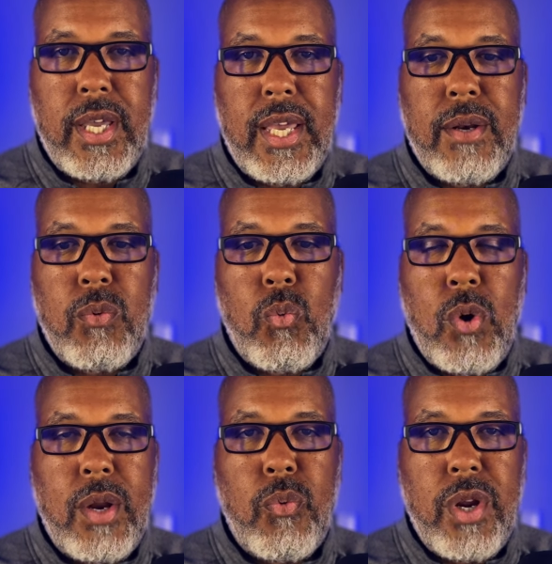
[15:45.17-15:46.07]
and
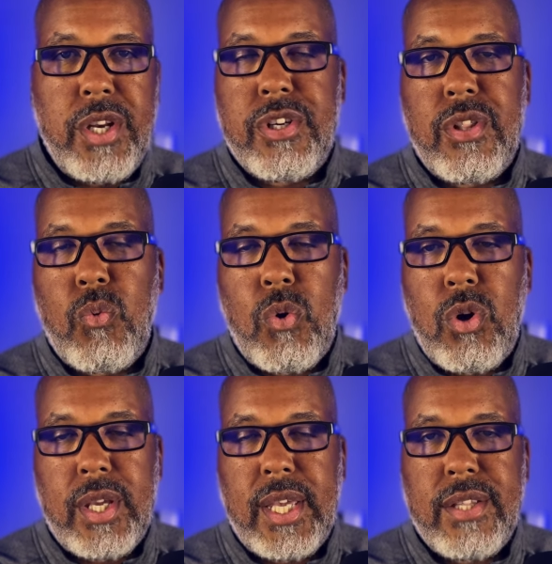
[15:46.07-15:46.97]
one region of the
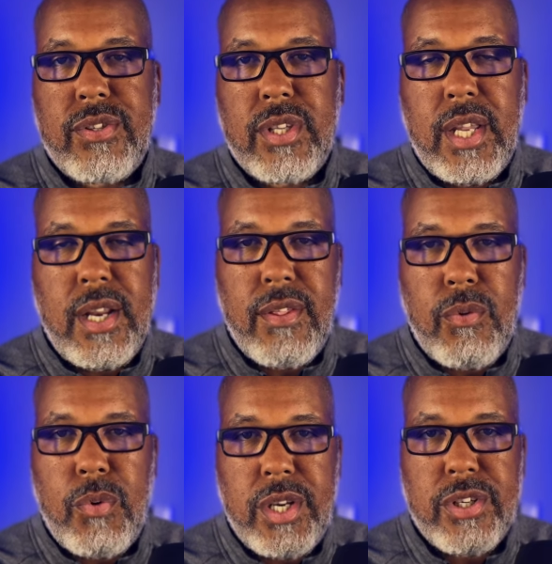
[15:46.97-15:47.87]
world against another
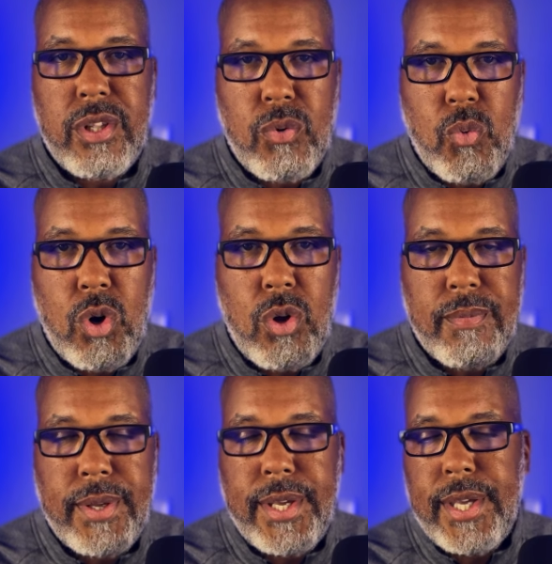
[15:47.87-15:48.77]
region of the world
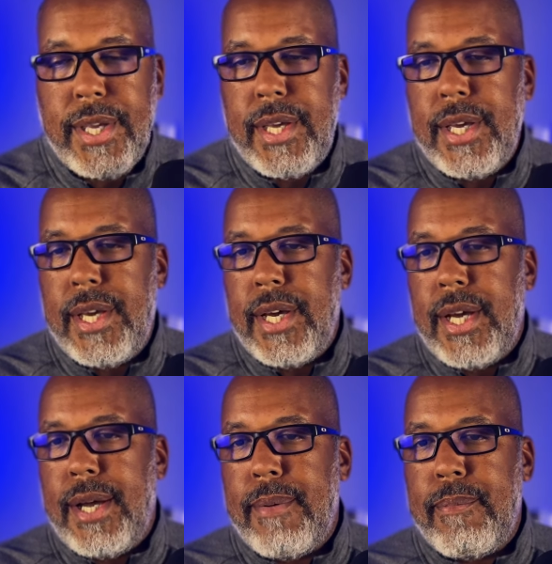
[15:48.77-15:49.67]

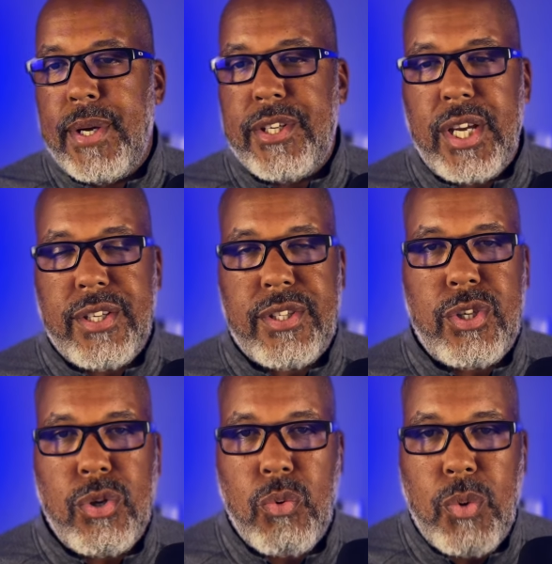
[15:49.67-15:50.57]
uh, but just
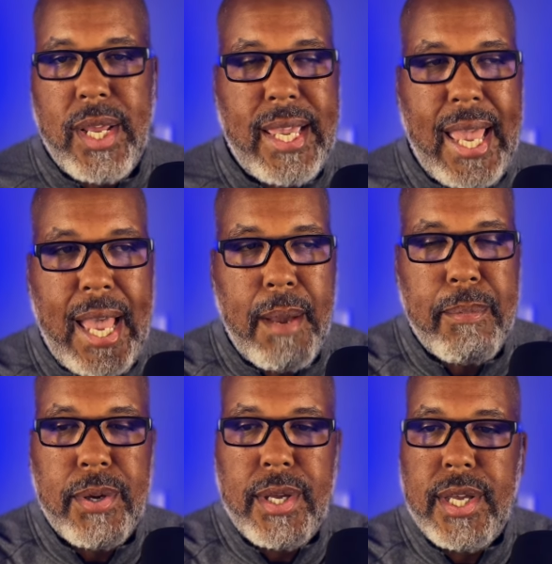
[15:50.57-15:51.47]
to recap
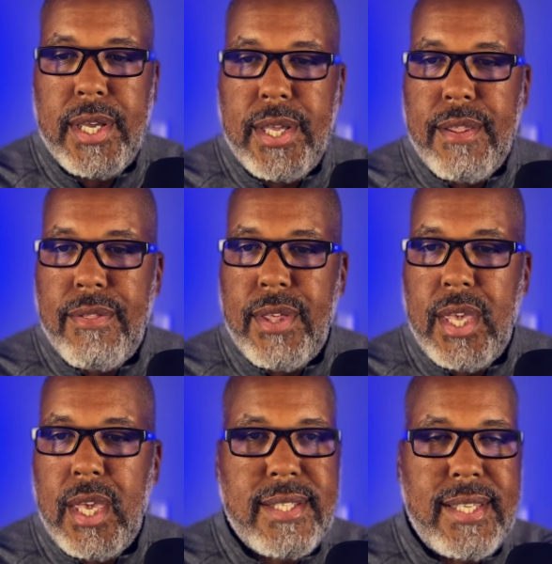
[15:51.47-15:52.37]

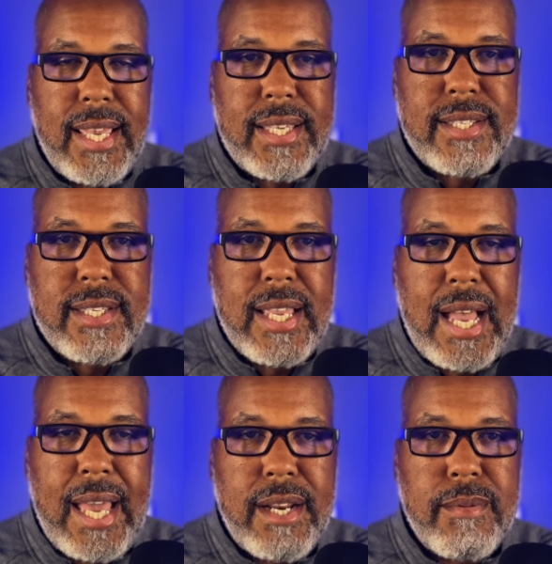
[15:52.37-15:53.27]
the six
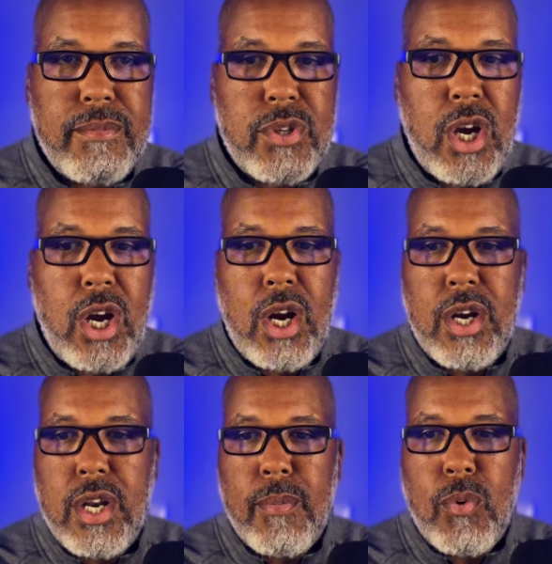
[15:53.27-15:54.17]
items are
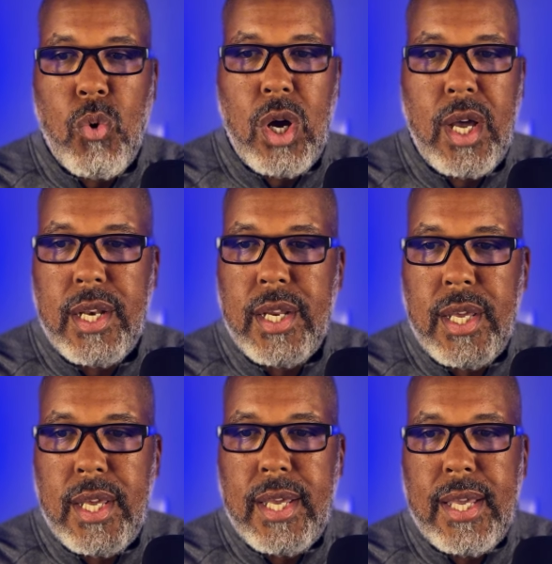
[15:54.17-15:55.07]
number one
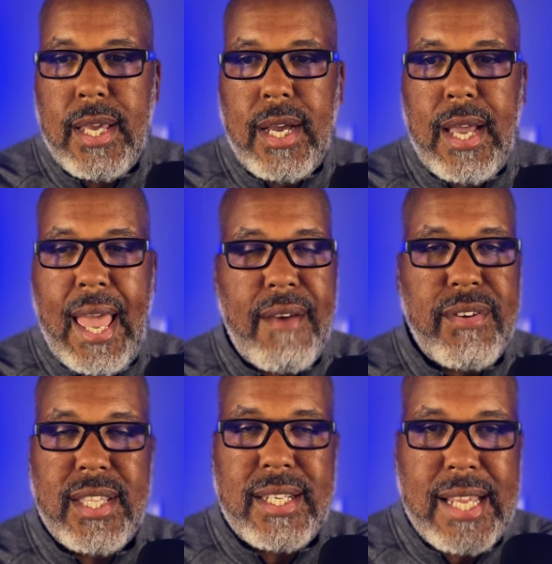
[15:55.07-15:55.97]
uh,
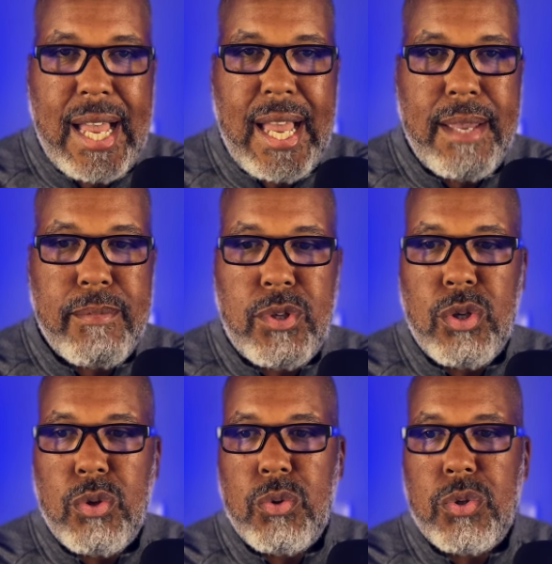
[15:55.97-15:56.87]
having the time
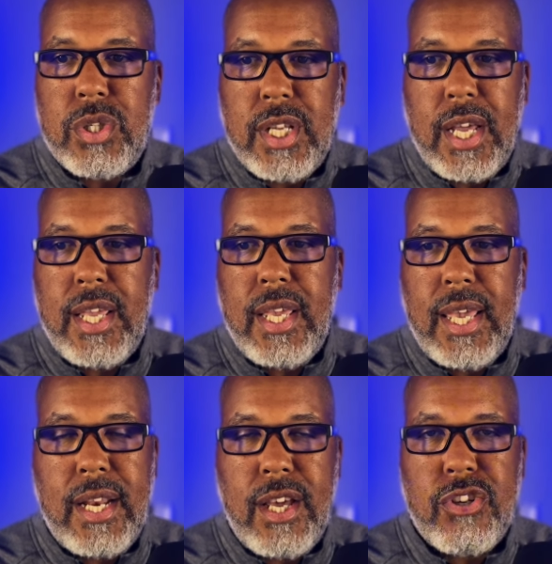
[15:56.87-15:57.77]
to study
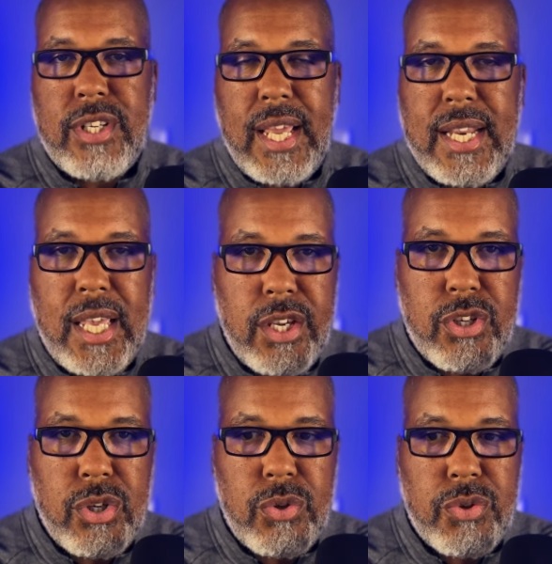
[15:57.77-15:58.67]
and understand the
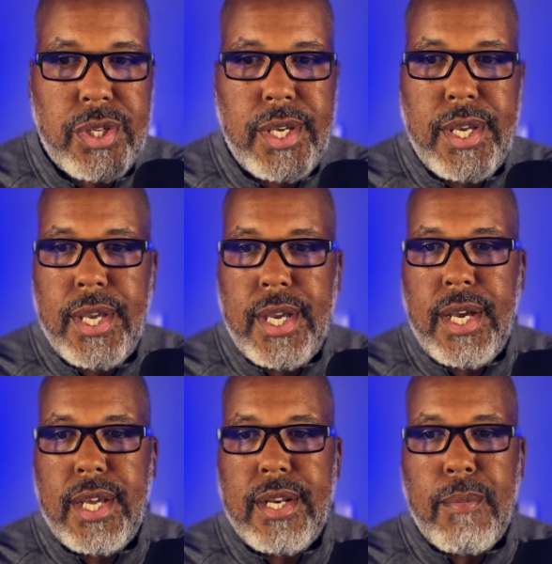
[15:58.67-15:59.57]
issues
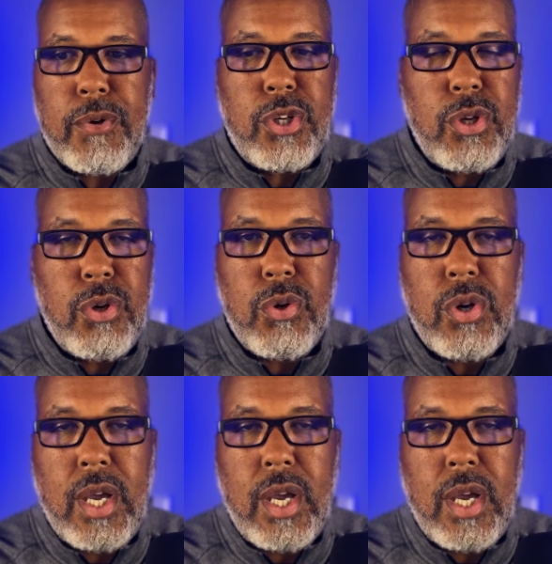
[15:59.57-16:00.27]
uh, number two